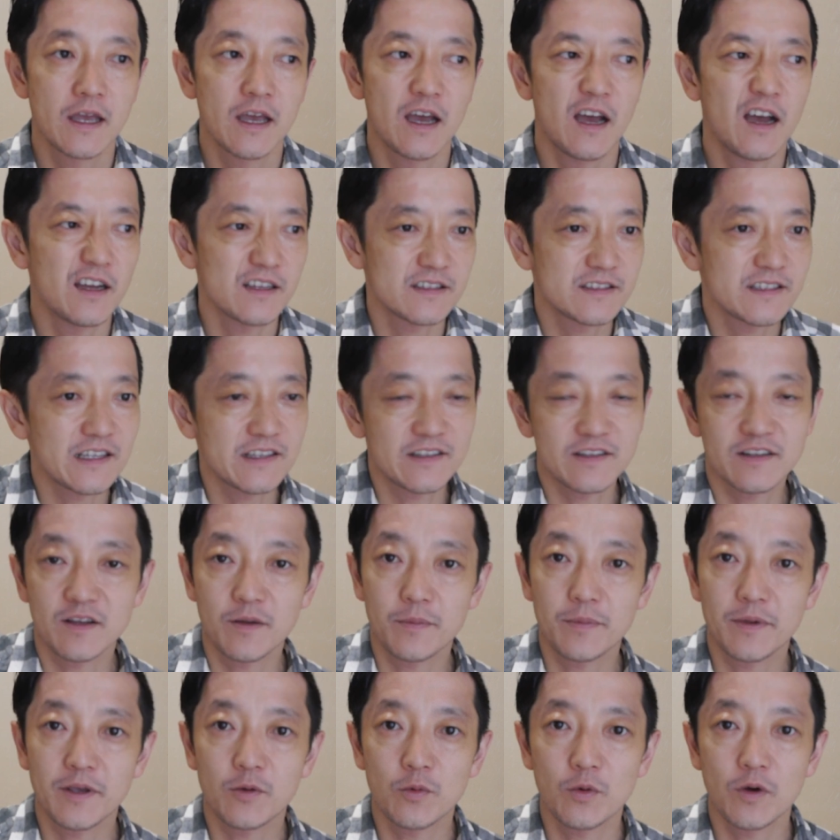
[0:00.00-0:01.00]
Uh, it sounds like
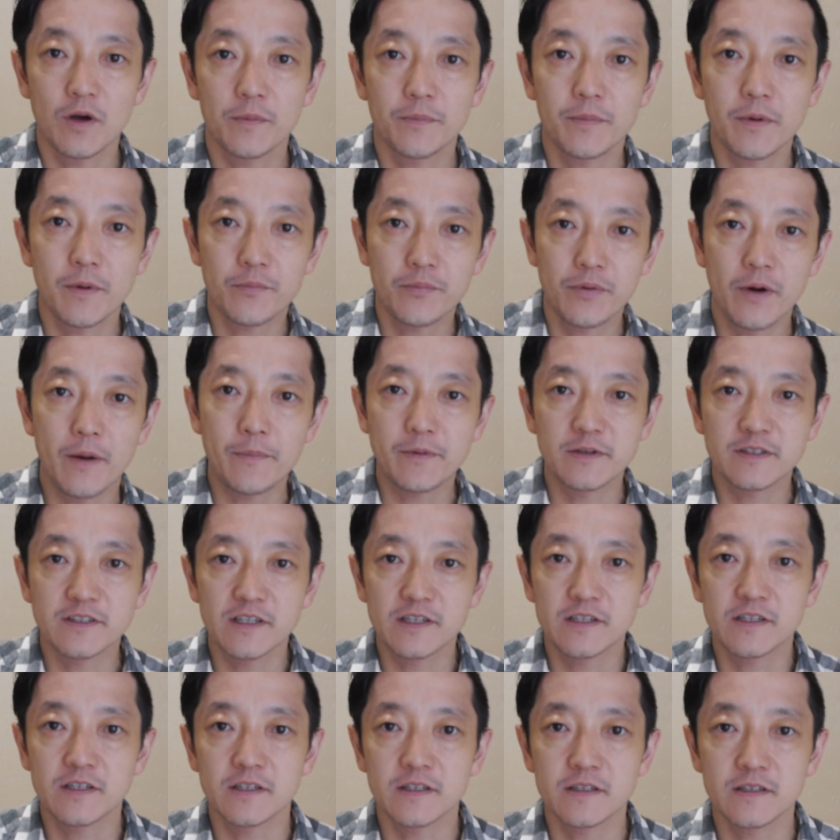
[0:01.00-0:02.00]
a big word, but
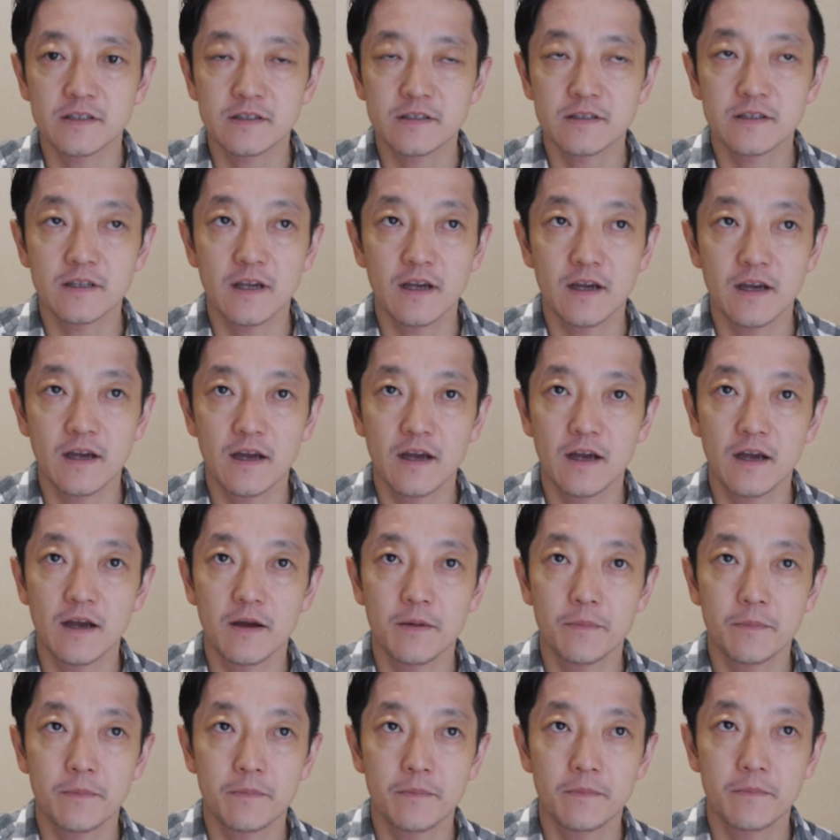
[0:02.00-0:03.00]
prepositions,
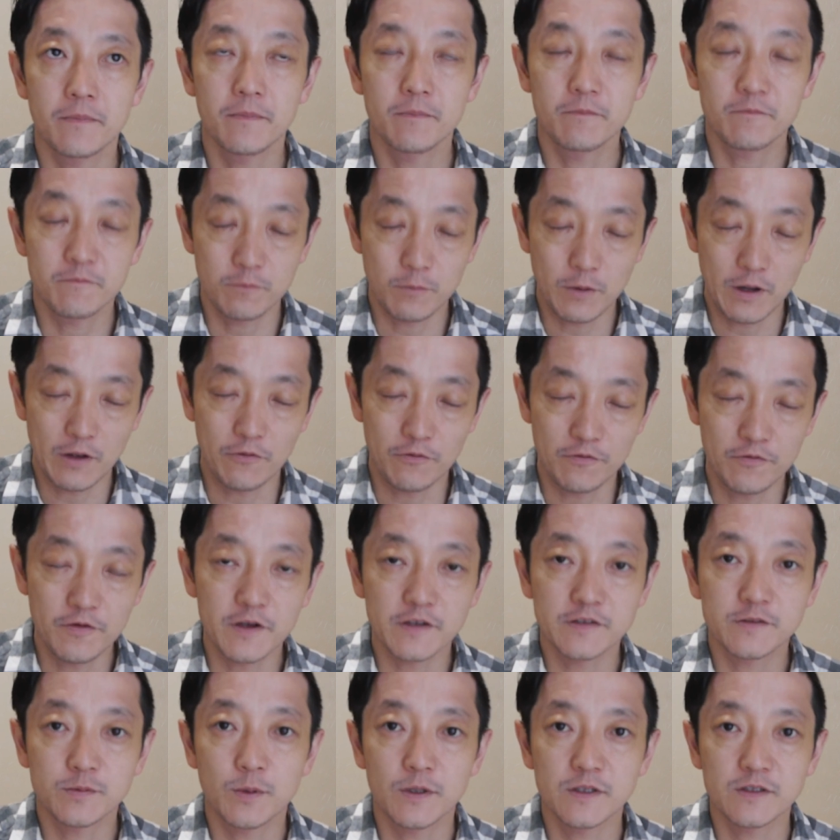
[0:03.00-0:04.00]
uh, well,
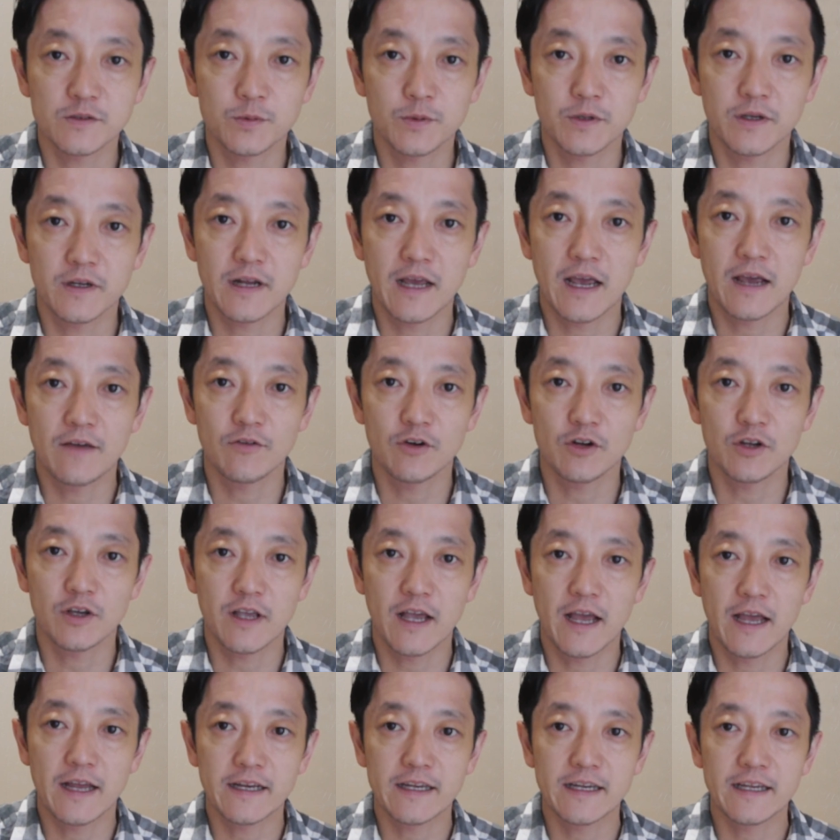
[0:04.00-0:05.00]
first ones we're going to have a
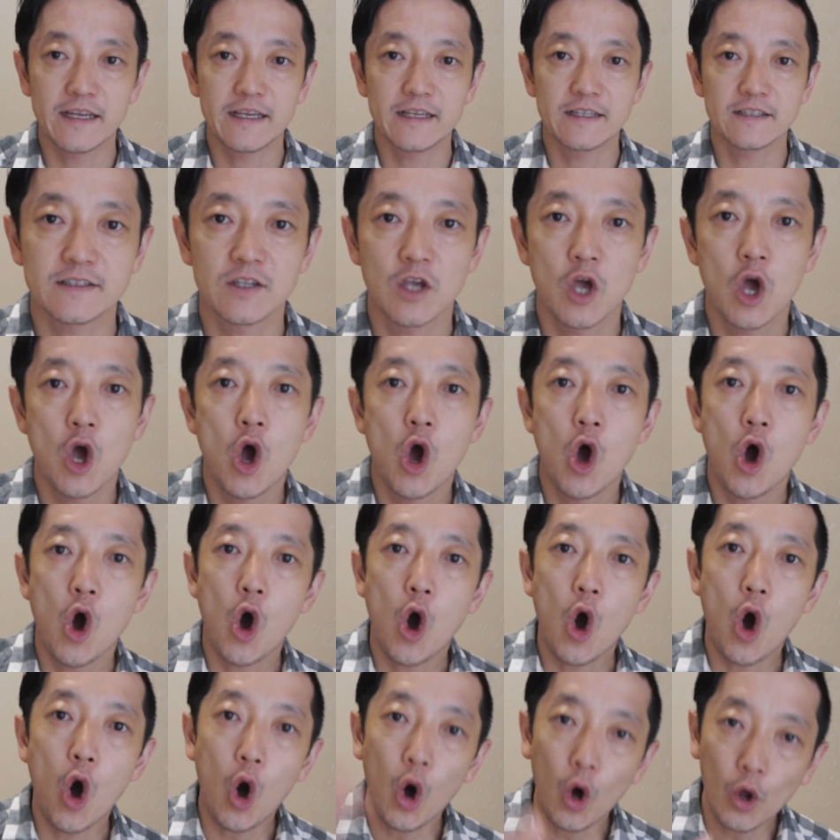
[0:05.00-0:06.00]
look at is
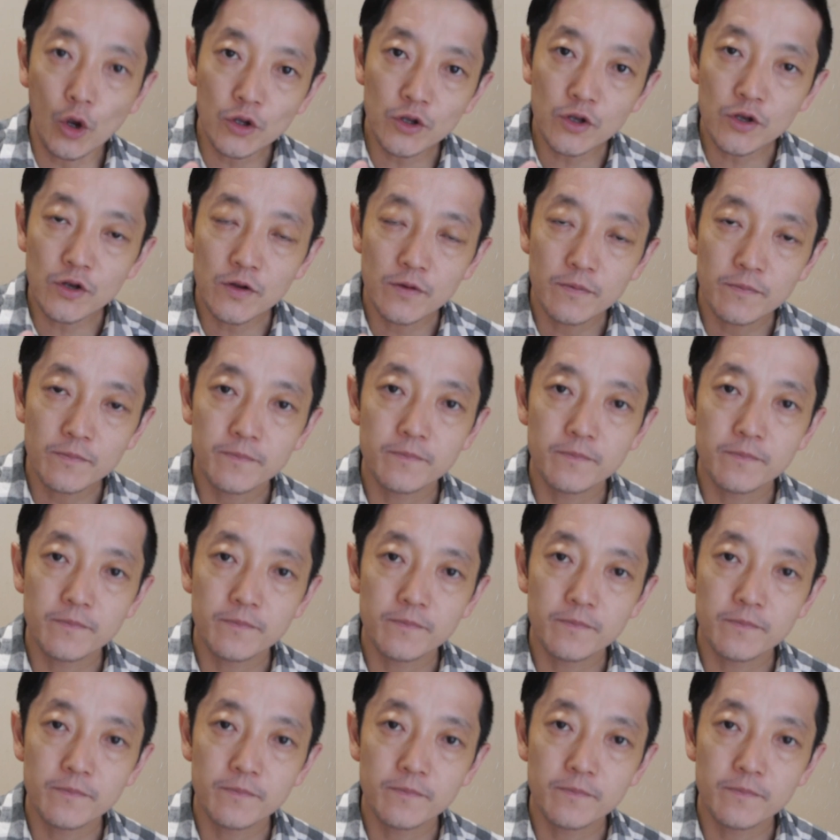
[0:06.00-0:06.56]
on,